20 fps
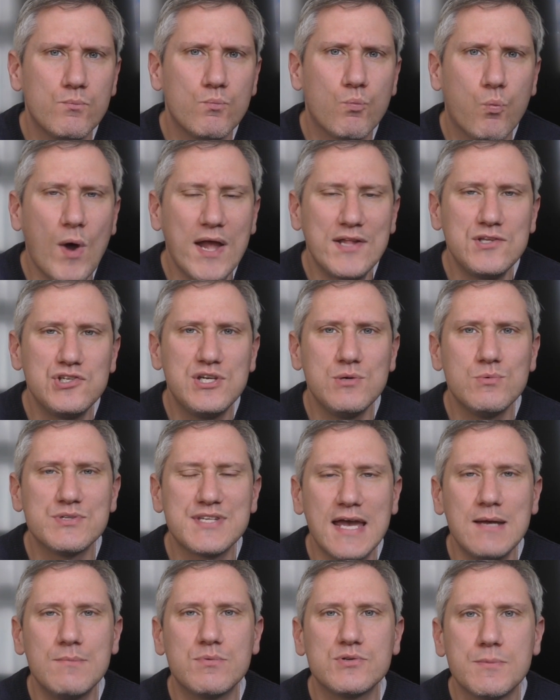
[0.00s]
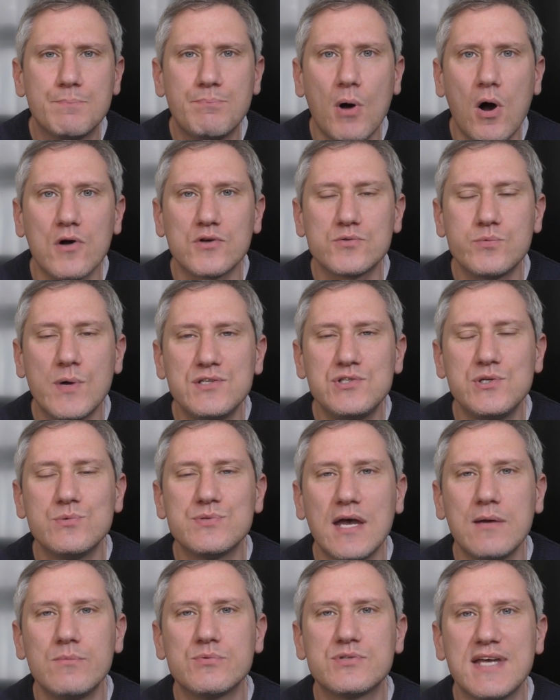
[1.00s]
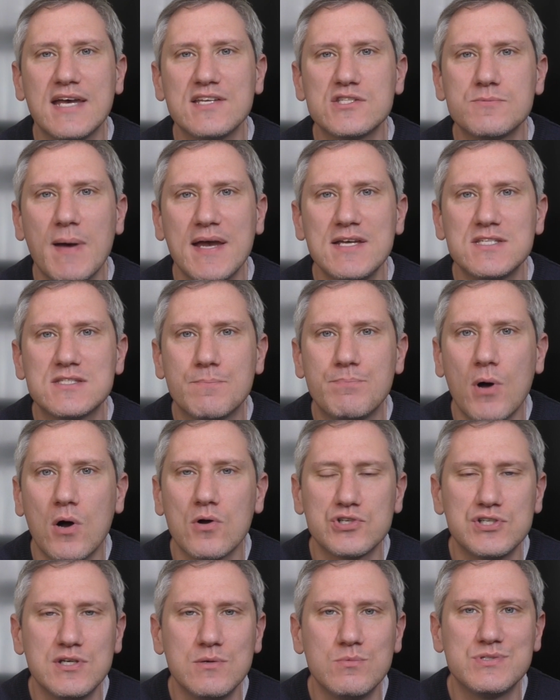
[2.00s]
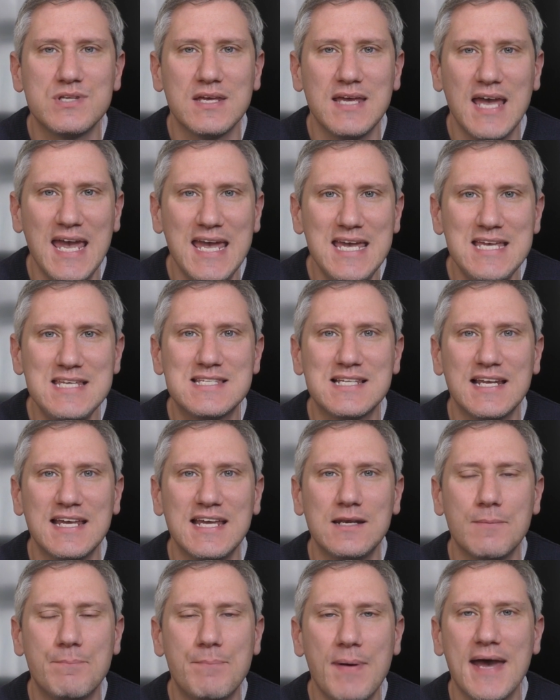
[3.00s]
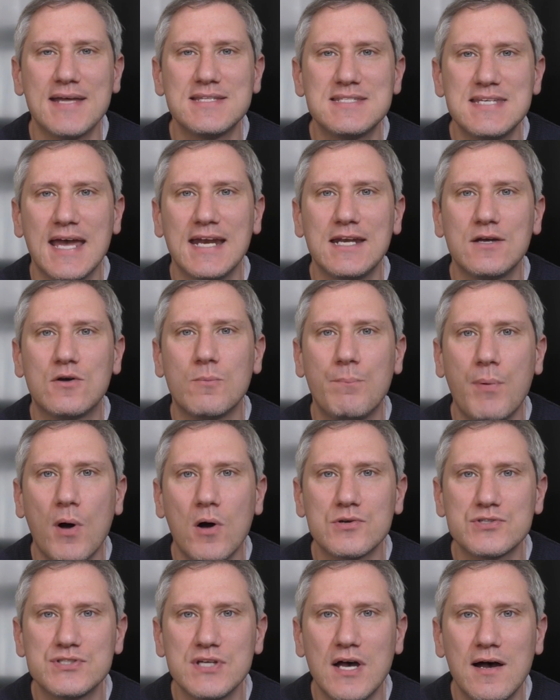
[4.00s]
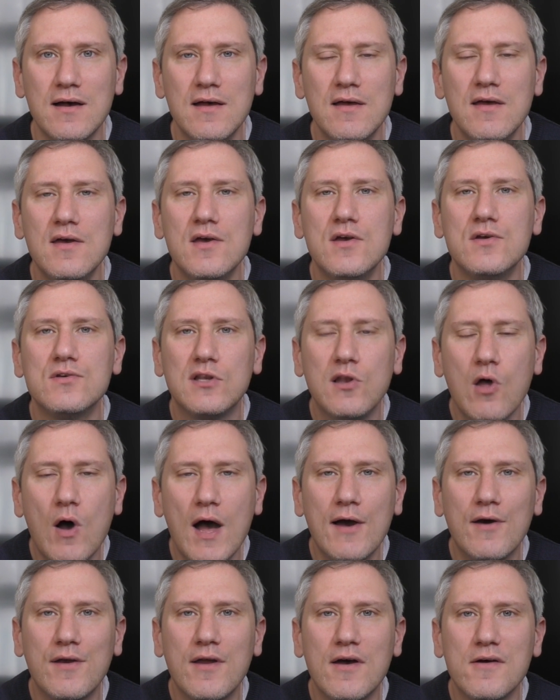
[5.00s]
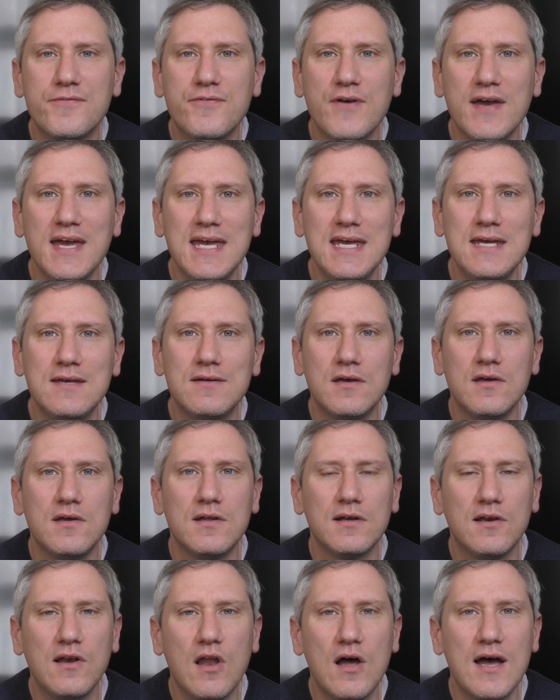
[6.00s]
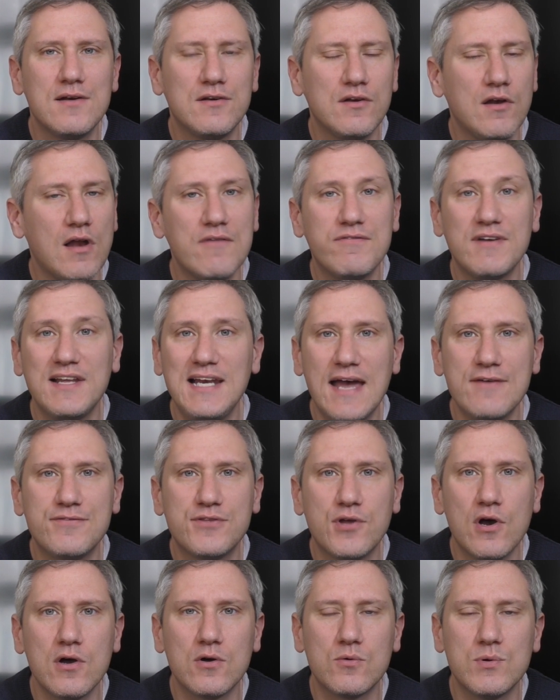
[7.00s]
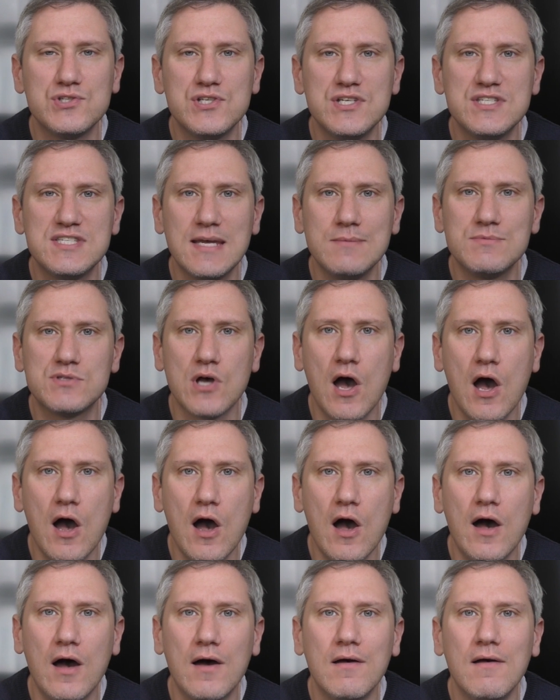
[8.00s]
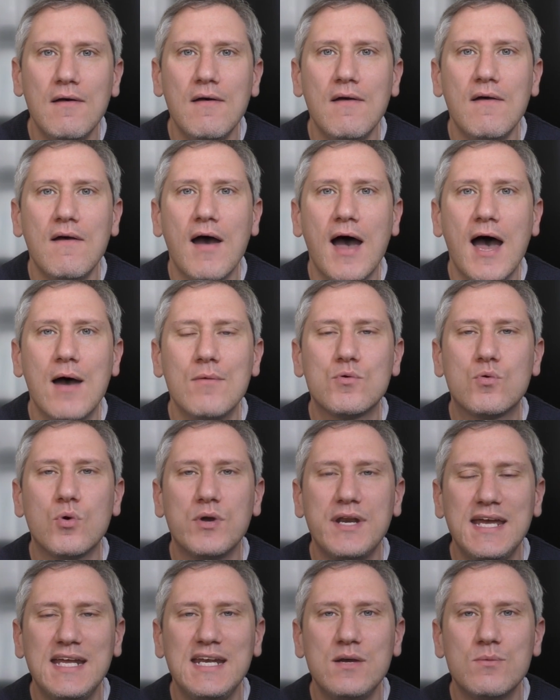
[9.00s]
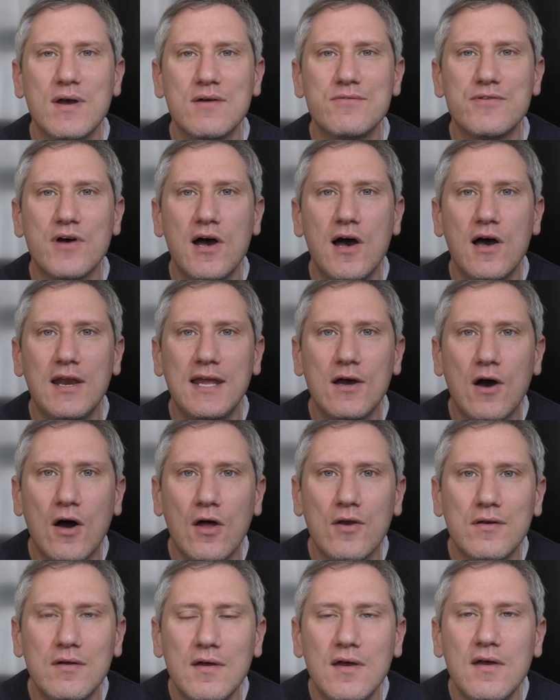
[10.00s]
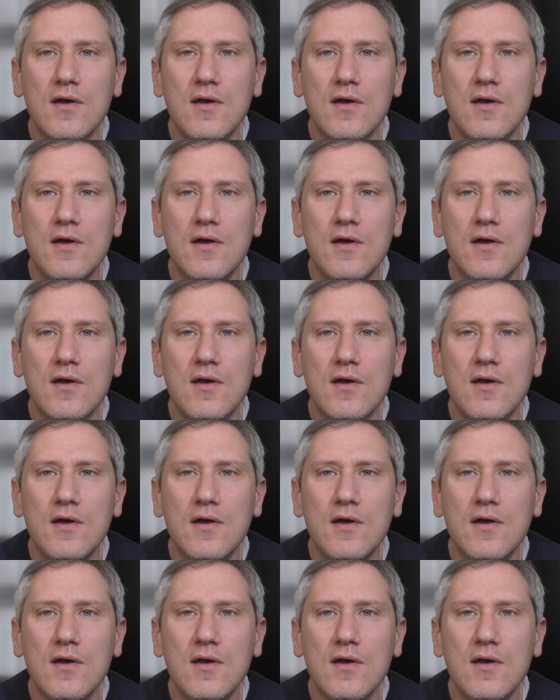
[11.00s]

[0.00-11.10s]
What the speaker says: When she was able to box, when she was able to get space to box, she was easily the better technical boxer. Light on her feet, lovely left hook, which she seemed to hurt Guanini with early on.